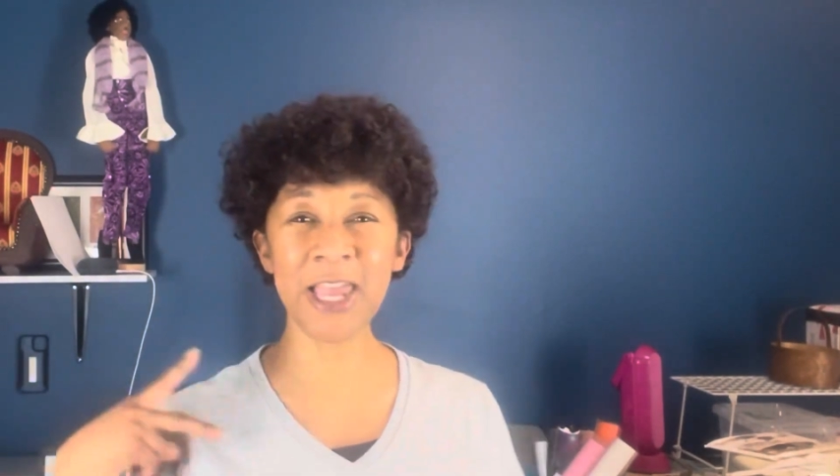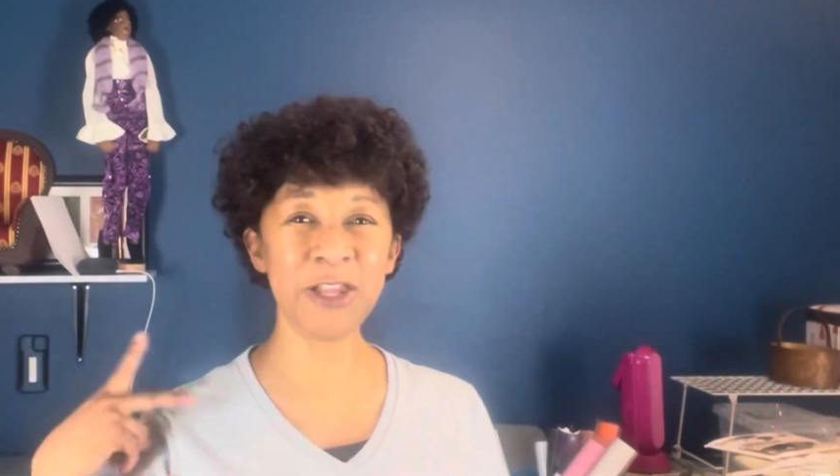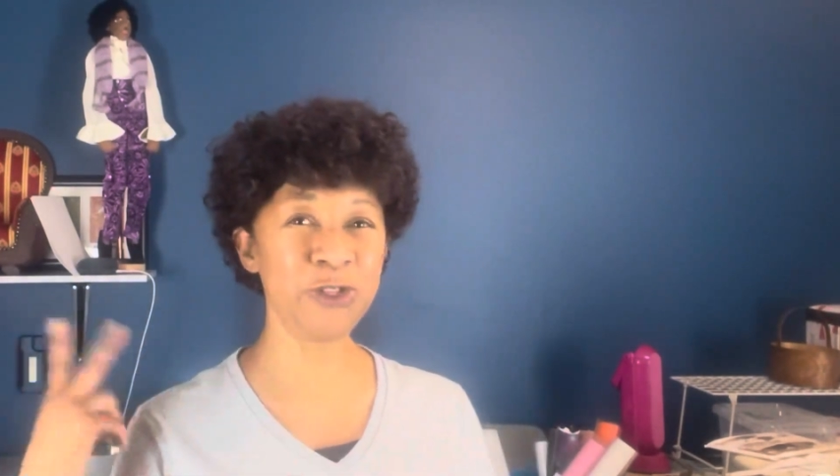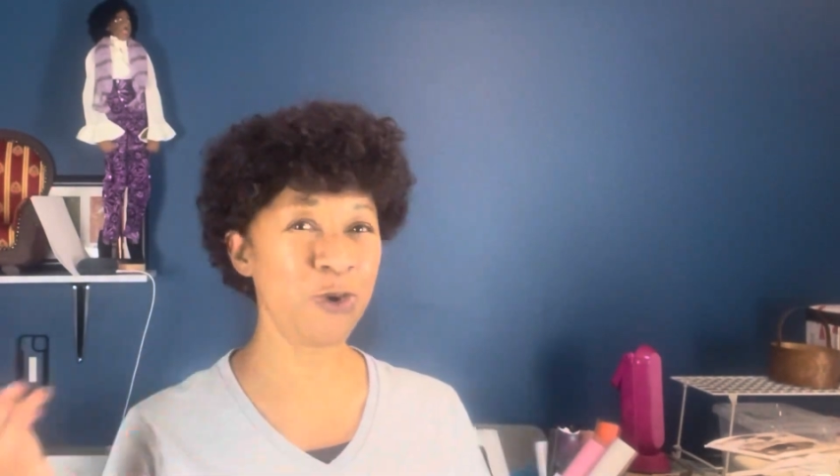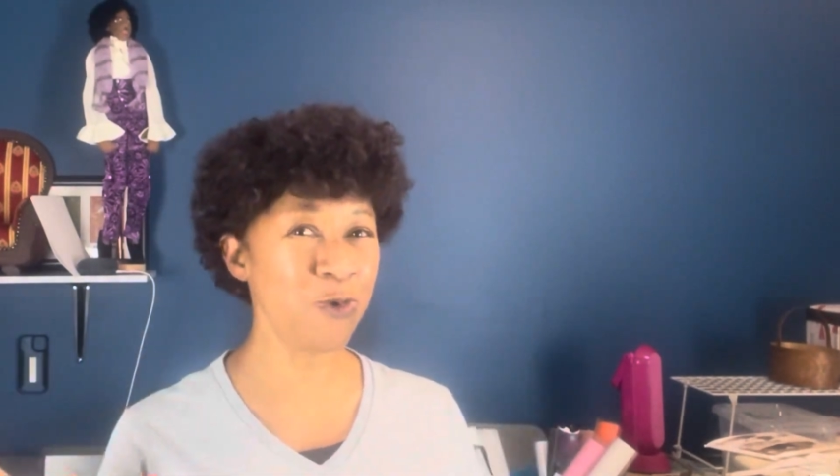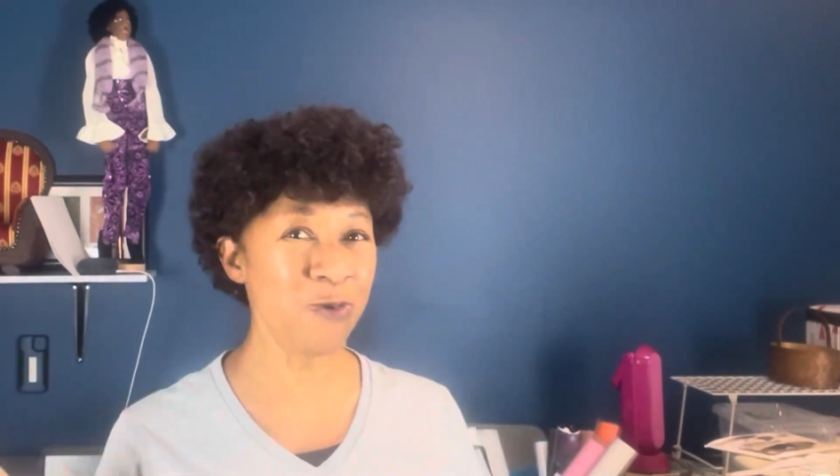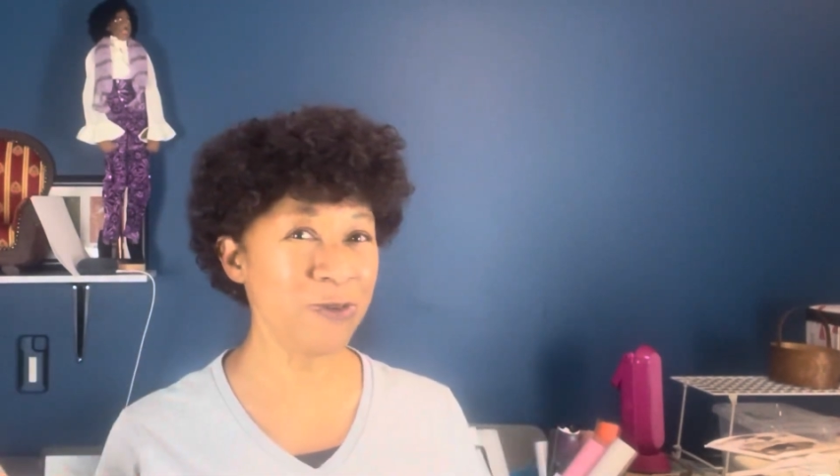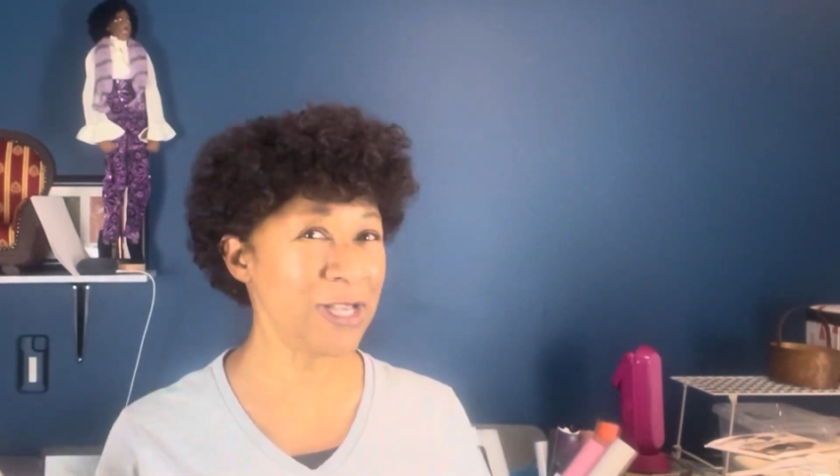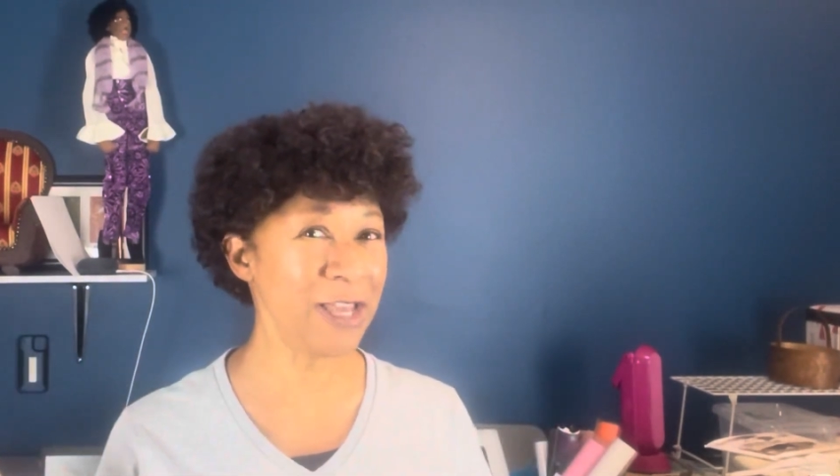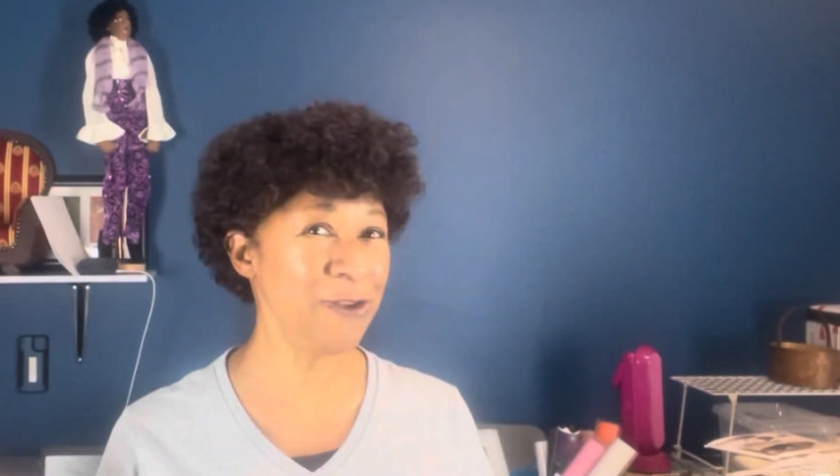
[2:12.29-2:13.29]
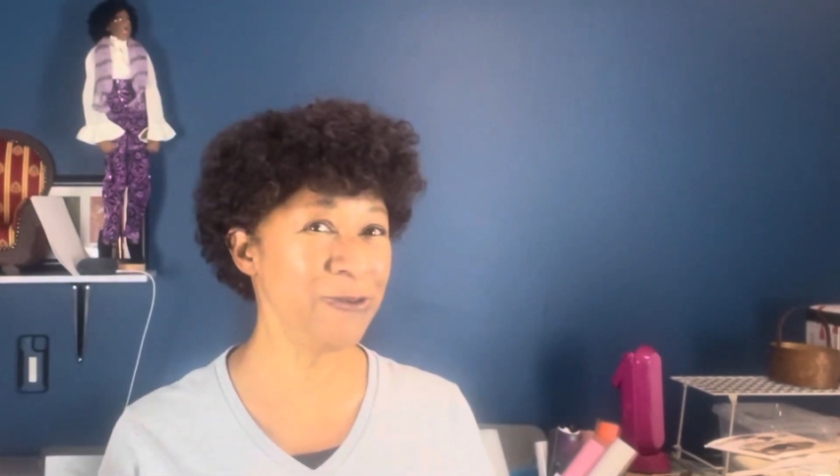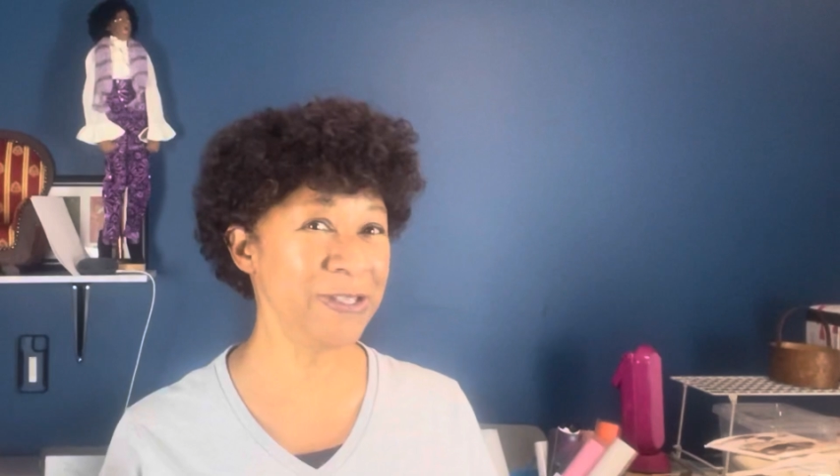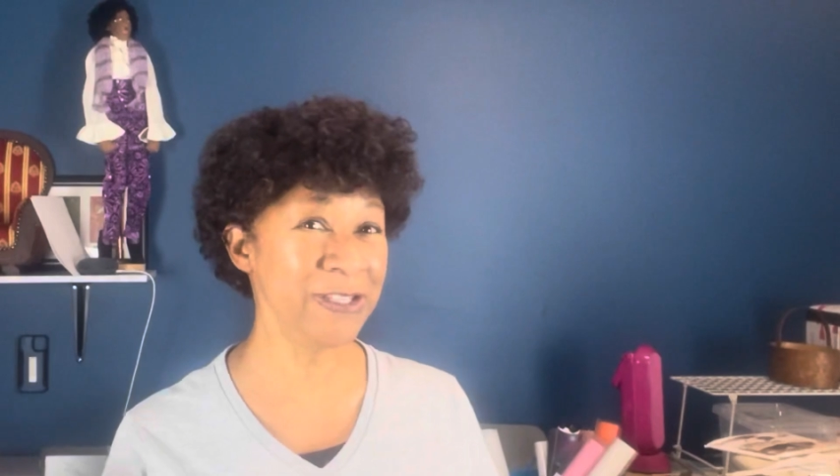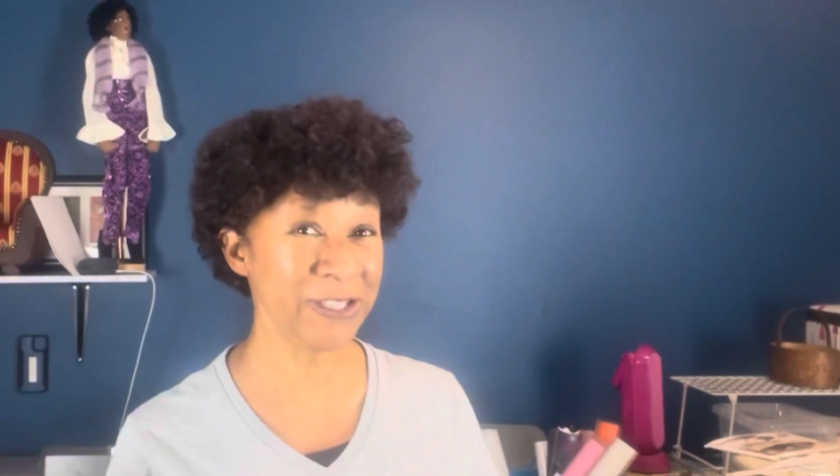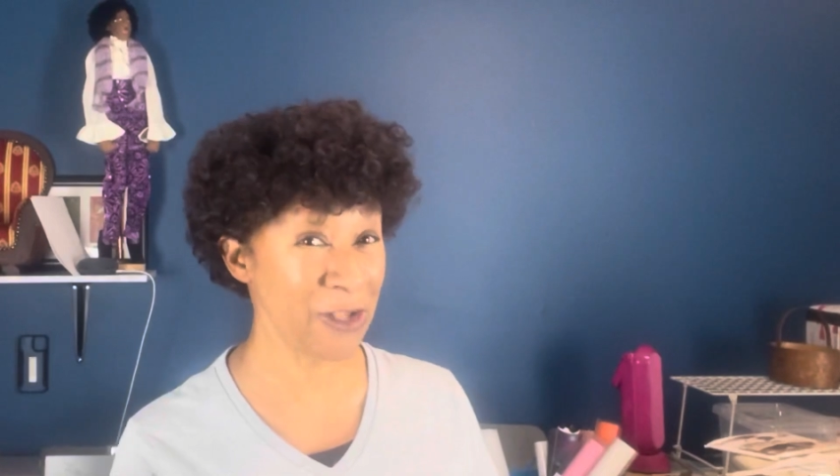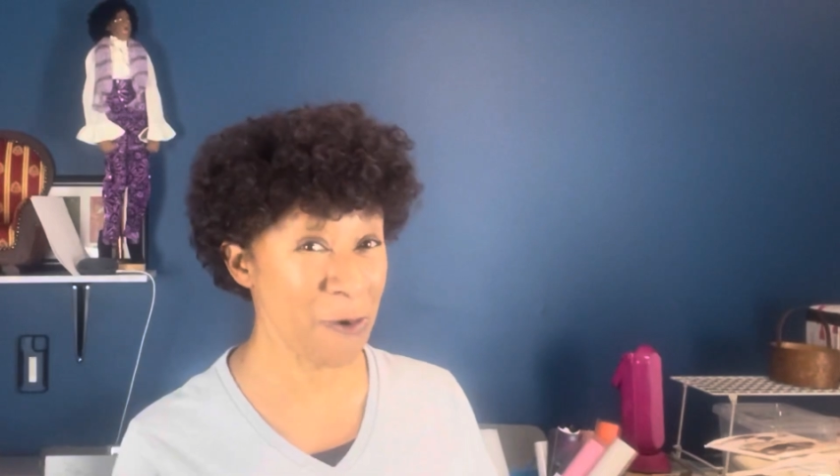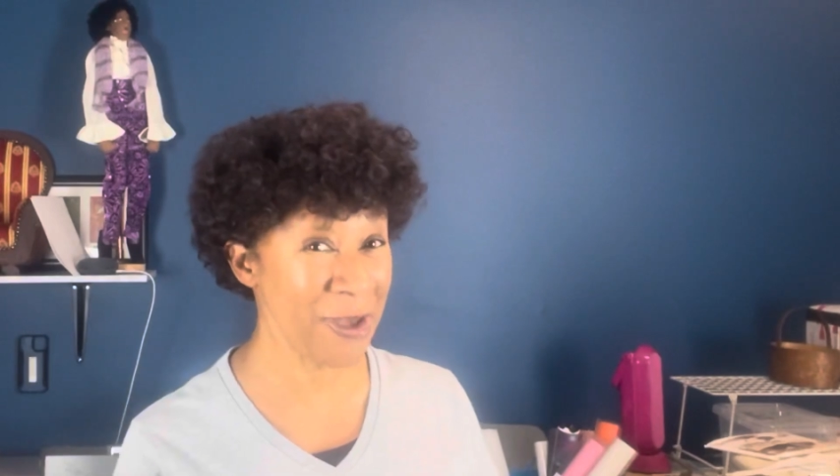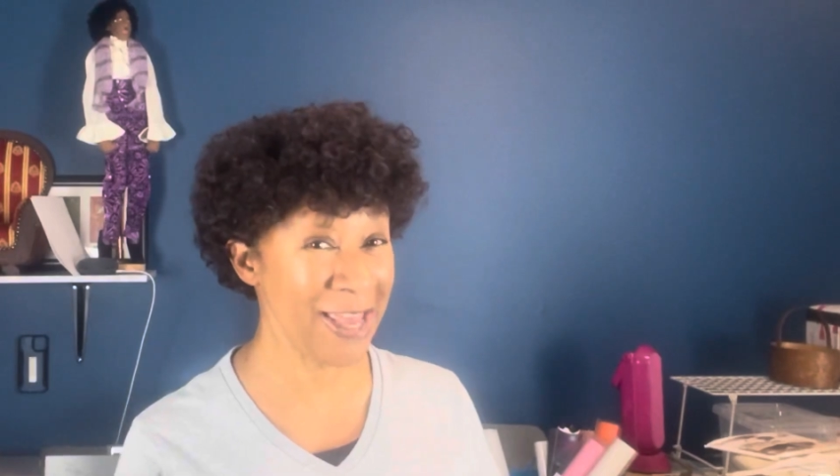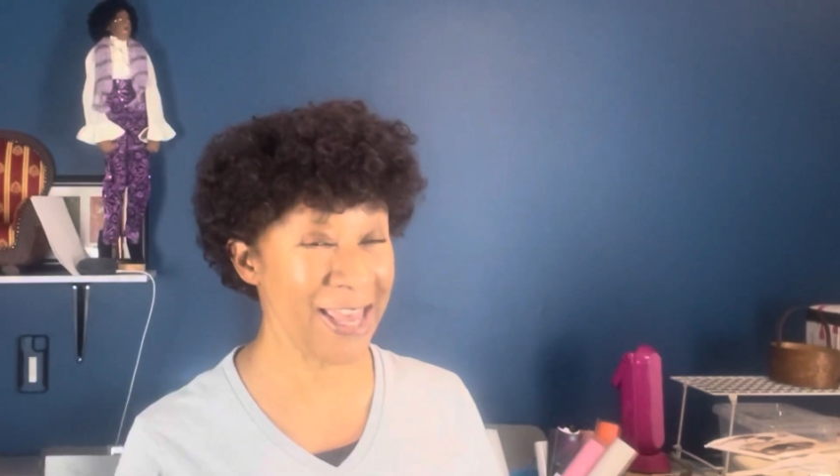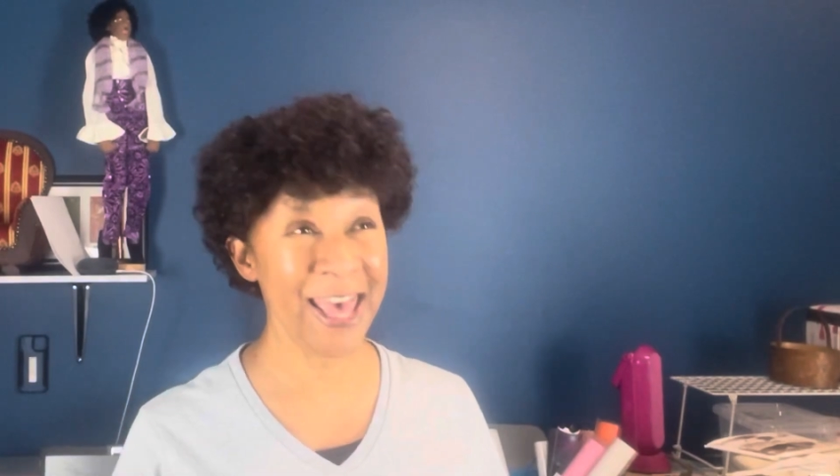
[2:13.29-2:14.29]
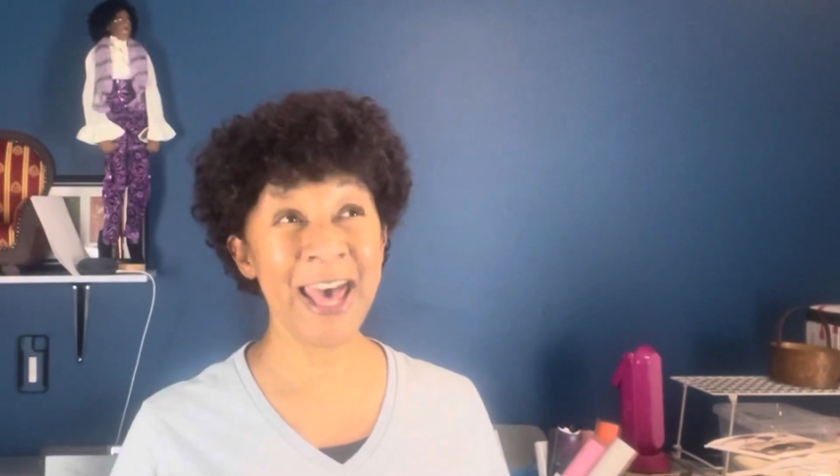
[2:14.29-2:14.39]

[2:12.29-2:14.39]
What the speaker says: and tools I use in sewing.